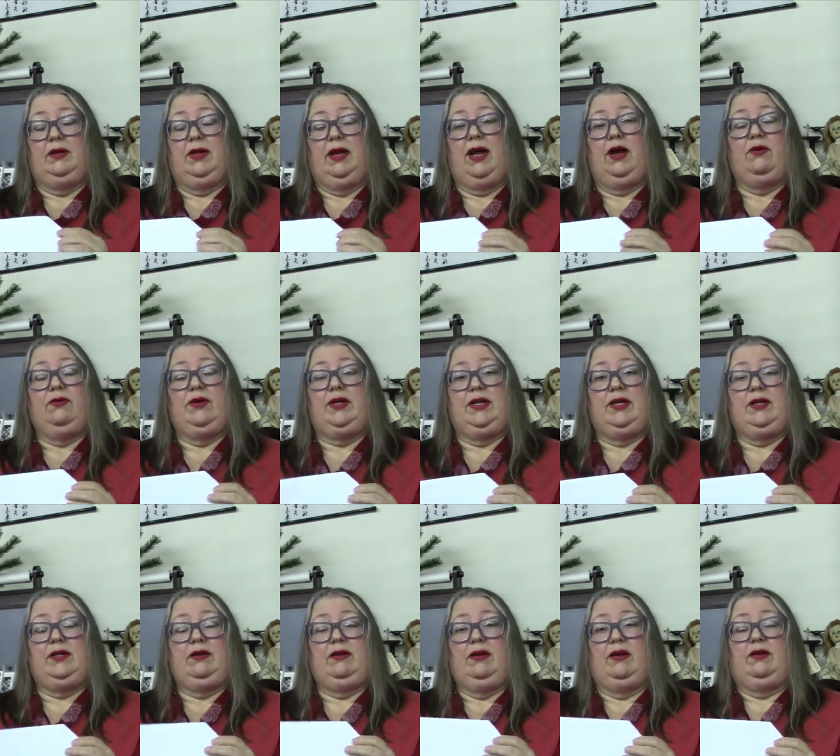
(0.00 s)
How
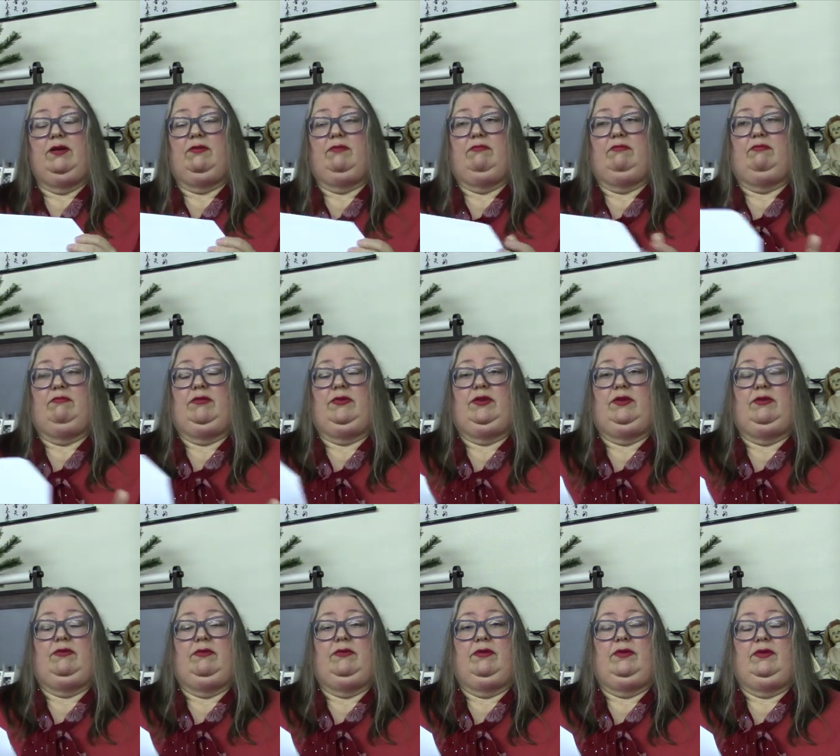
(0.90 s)
can
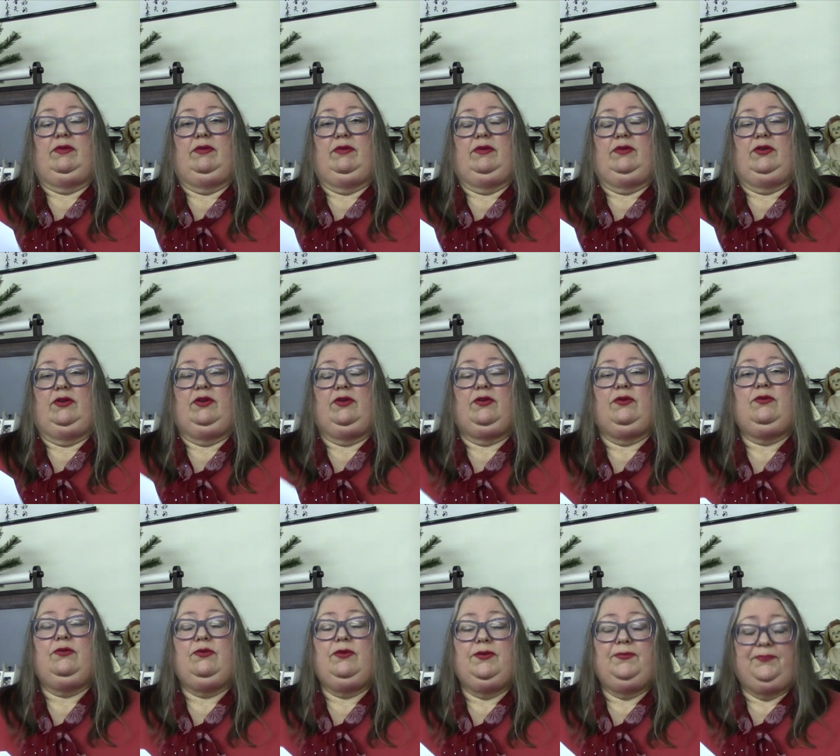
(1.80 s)

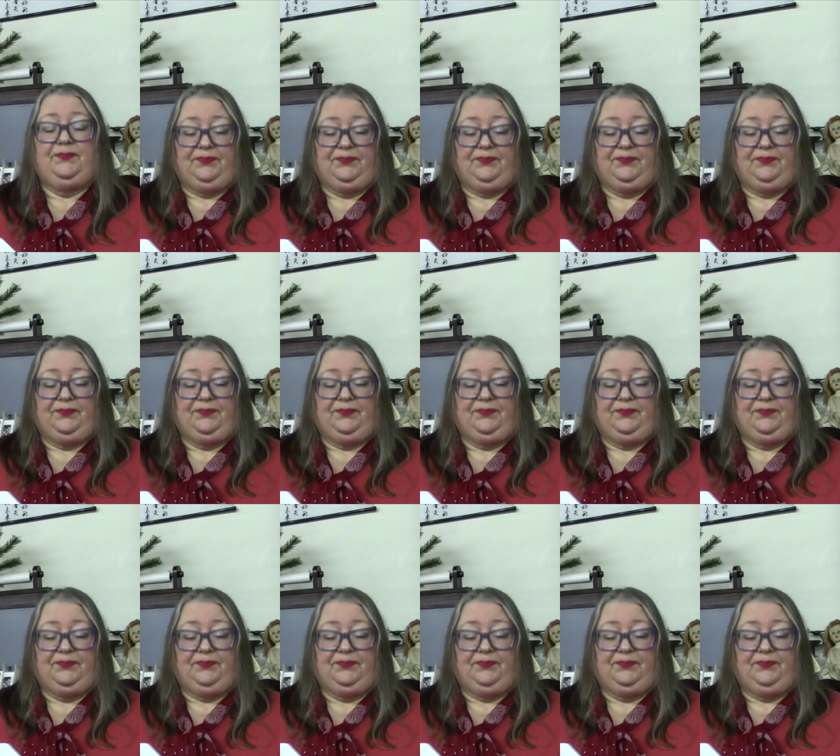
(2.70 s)
two